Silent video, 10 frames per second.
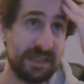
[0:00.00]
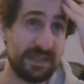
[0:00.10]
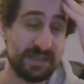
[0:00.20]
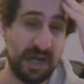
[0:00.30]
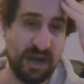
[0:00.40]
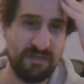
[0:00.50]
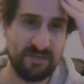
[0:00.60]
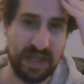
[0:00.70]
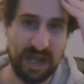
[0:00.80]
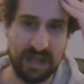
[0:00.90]

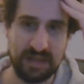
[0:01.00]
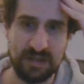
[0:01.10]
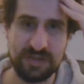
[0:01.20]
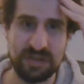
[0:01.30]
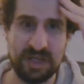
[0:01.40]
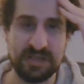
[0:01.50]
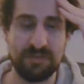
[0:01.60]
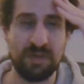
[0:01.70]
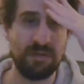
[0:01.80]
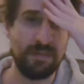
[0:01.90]
stuff that he usually does in
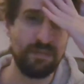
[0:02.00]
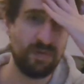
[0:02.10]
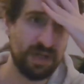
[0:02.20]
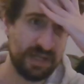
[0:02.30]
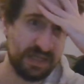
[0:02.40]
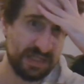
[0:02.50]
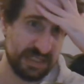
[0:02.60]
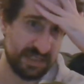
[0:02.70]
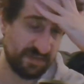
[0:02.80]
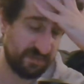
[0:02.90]
the Royal Rumble.
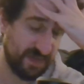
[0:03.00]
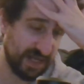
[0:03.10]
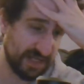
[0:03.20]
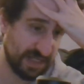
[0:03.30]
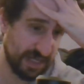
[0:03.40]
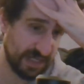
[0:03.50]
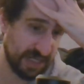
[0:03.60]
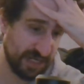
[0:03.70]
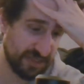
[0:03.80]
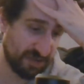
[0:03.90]
His feet did
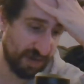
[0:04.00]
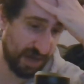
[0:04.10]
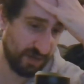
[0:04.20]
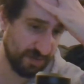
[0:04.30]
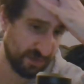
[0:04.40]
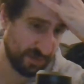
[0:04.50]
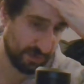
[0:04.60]
touch the ground,